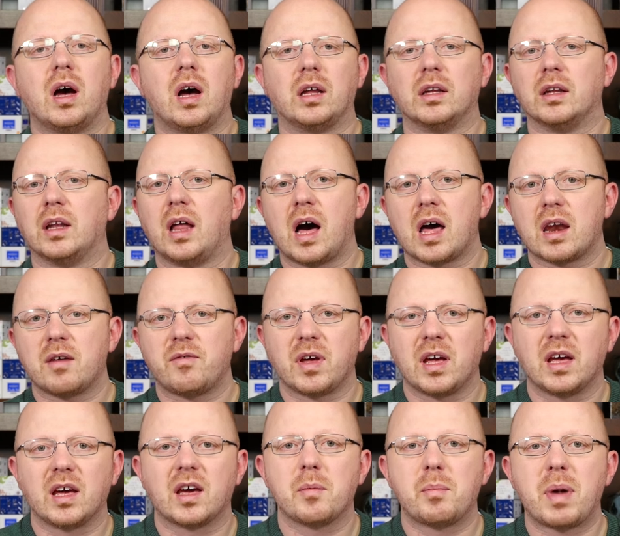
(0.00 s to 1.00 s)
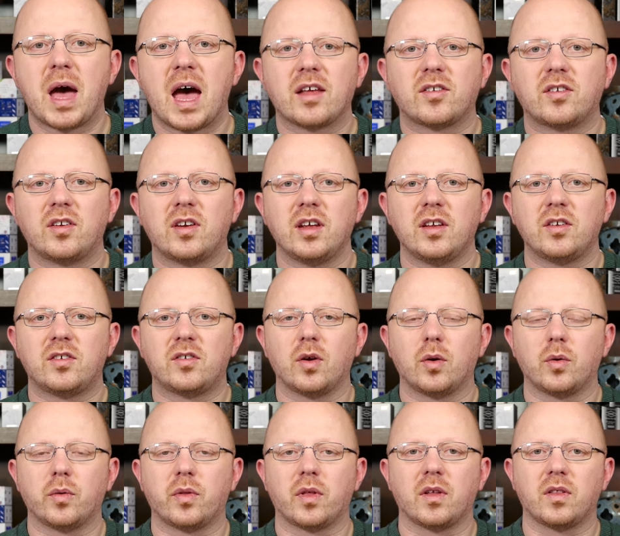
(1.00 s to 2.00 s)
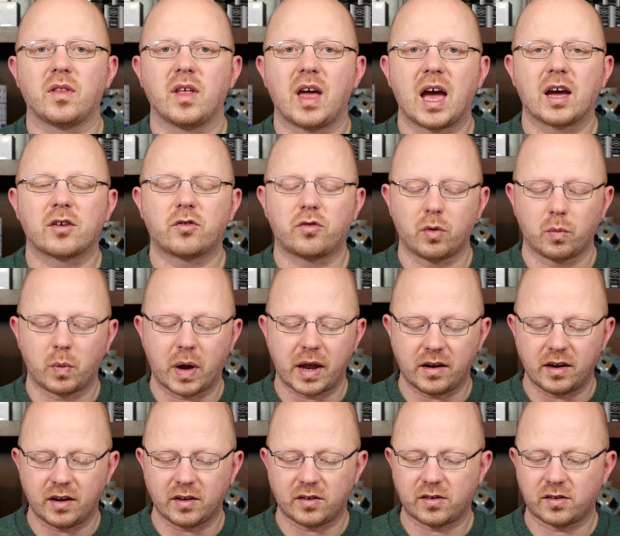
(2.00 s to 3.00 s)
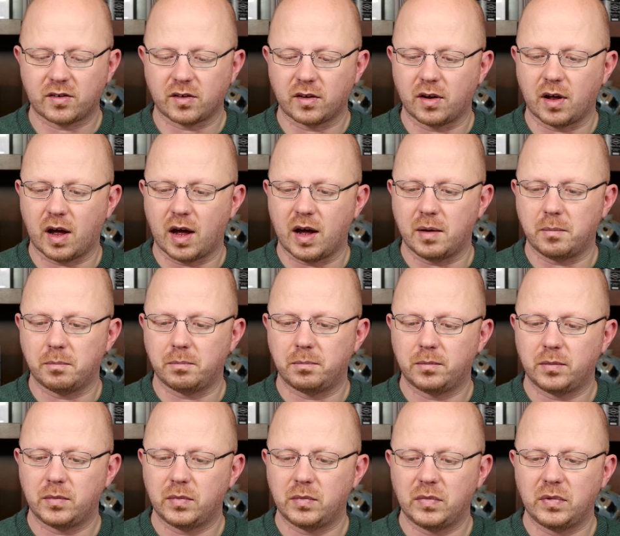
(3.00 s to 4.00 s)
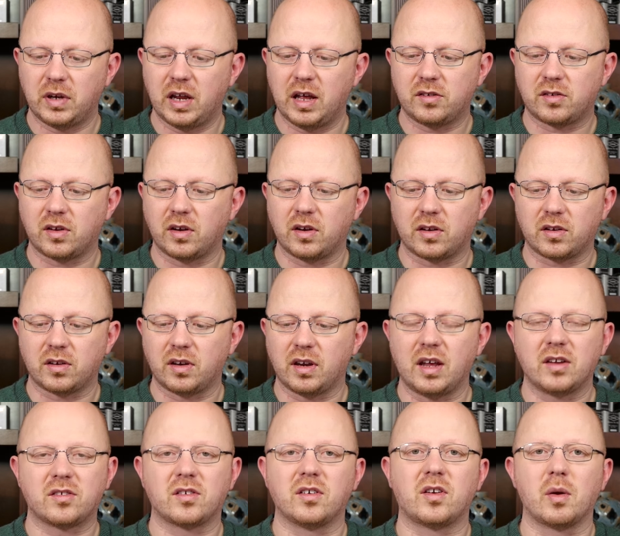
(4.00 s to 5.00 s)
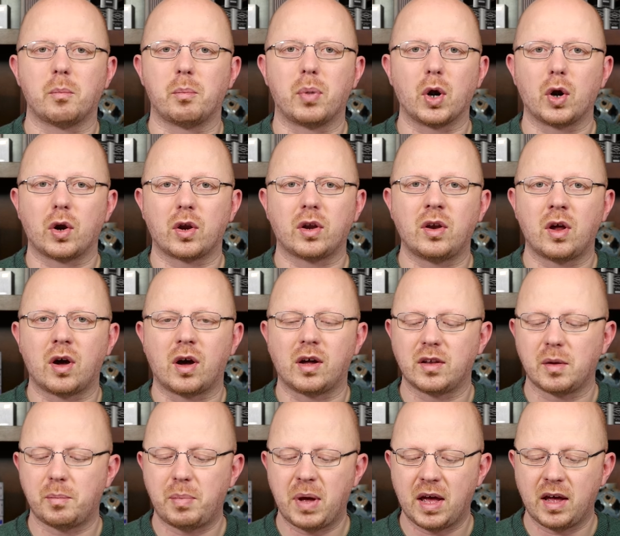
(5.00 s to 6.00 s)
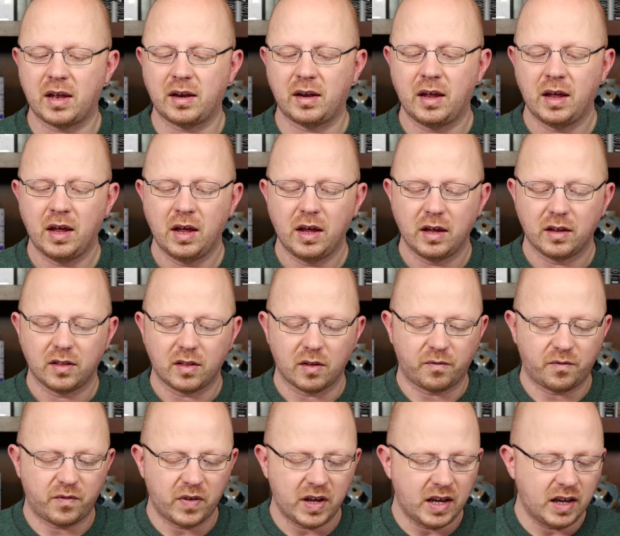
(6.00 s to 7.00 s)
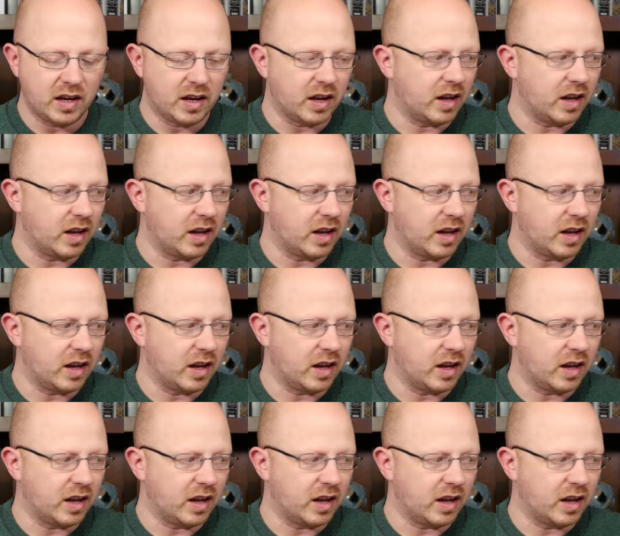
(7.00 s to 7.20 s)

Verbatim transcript: a lot of ink capacity, so the, the extra wetness um, isn't, isn't a burden on the pen. The feed